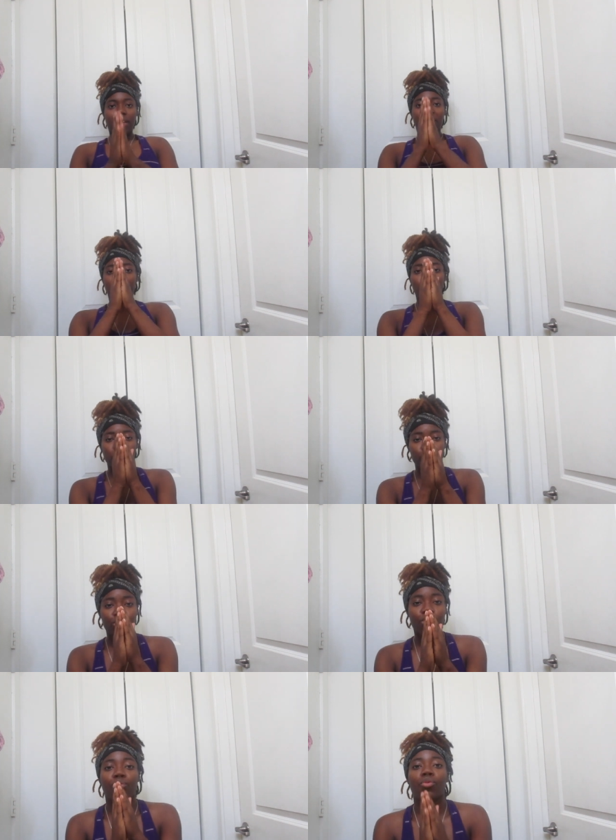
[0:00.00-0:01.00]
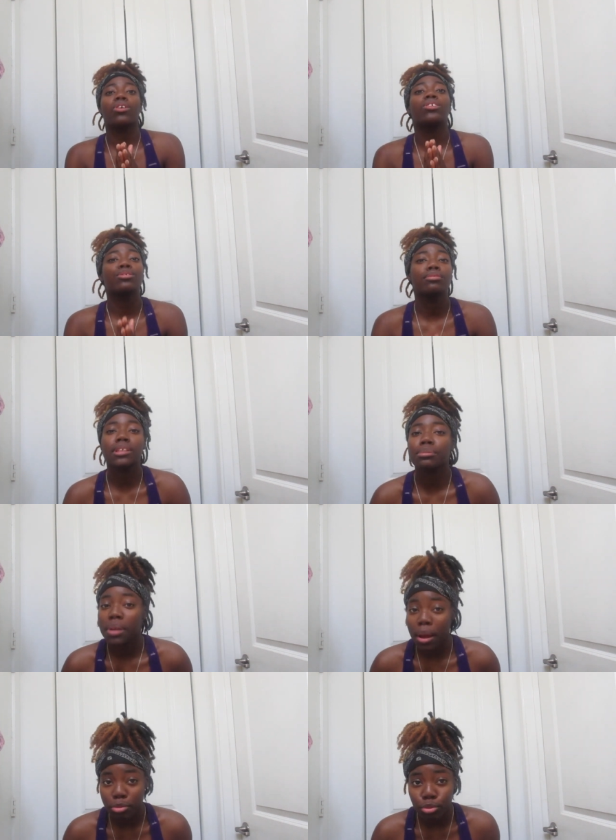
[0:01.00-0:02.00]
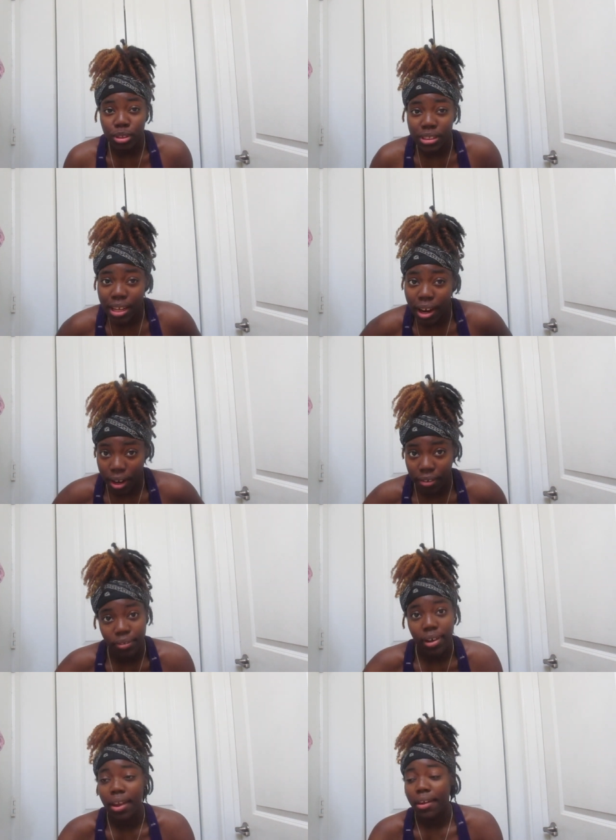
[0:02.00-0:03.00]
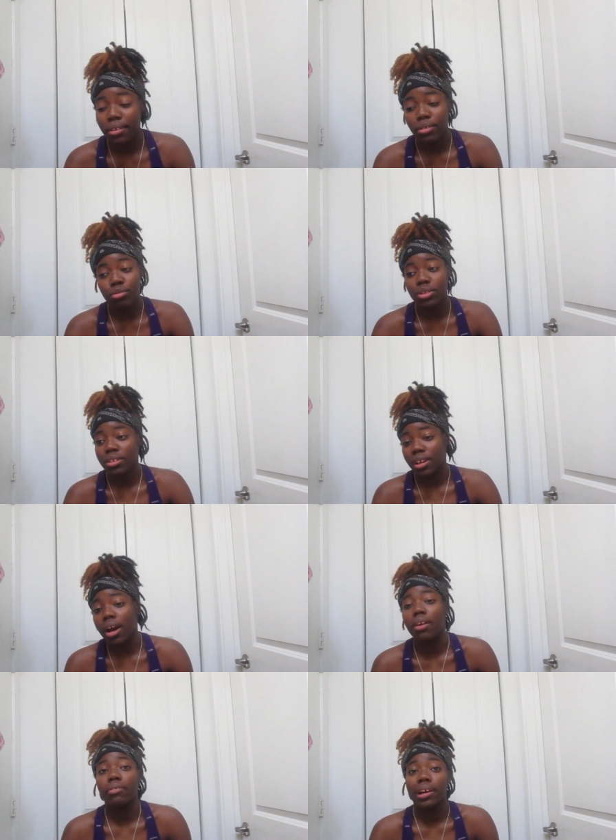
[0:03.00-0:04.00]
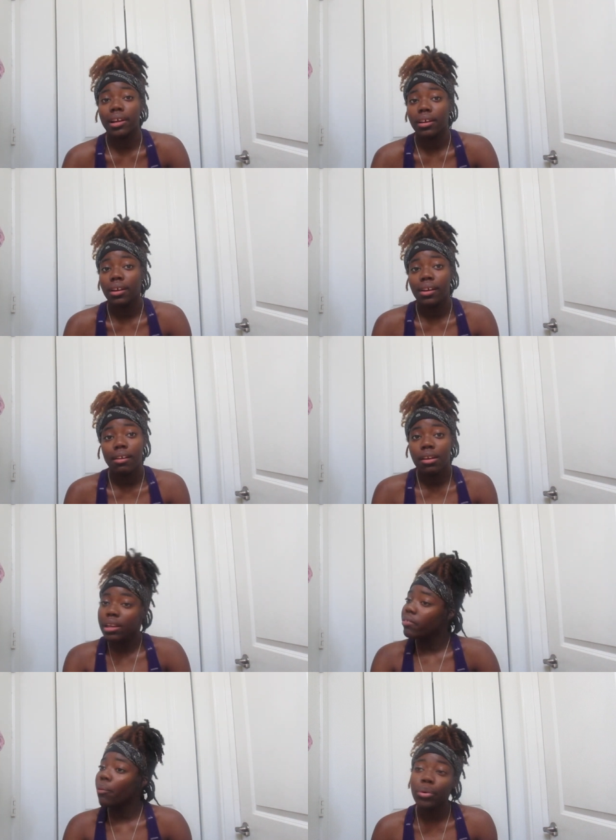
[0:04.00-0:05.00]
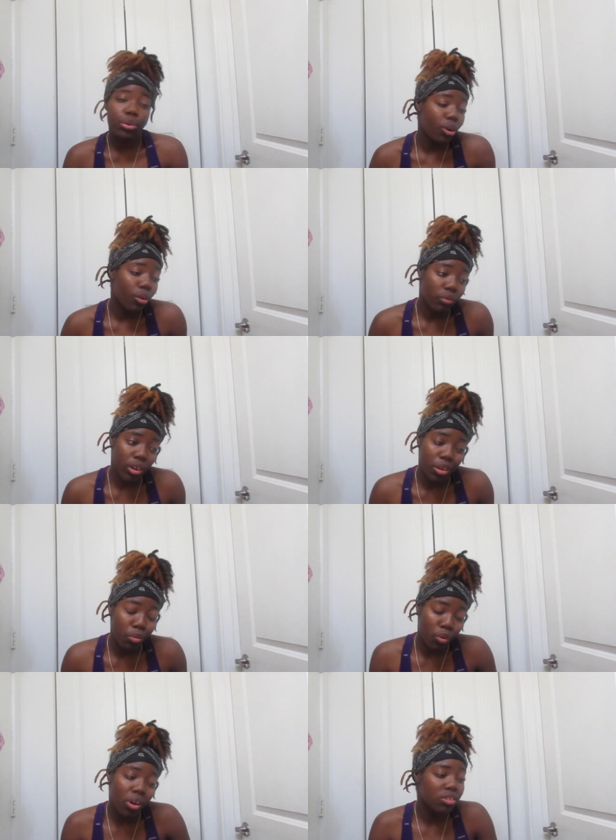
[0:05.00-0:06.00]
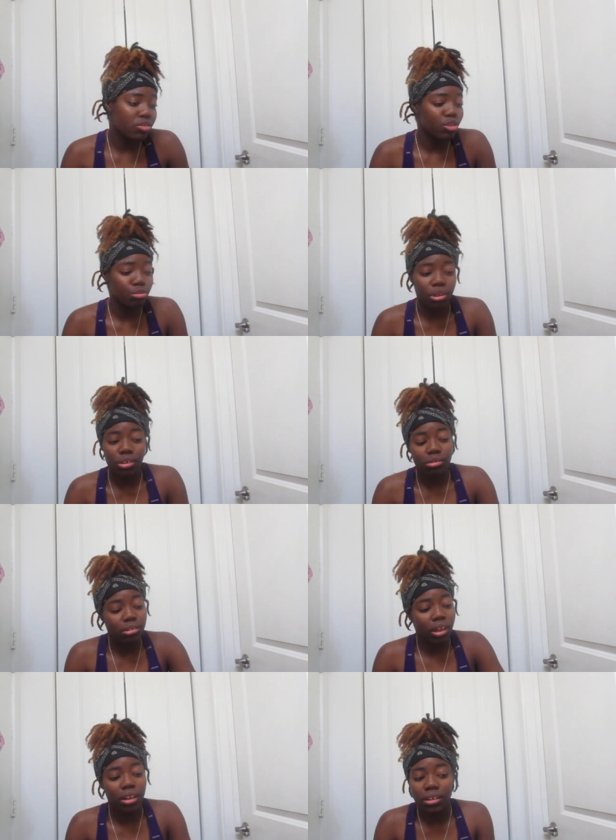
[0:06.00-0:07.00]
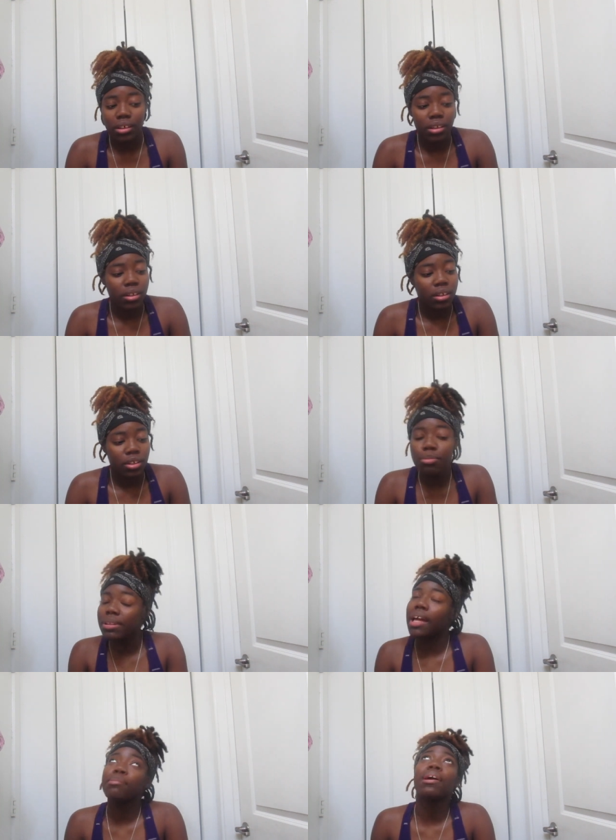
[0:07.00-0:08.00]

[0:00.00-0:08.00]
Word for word: even when you don't want to, sometimes you just gotta fight. You just gotta fight. Even when you don't freaking want to, bro. Like you be like,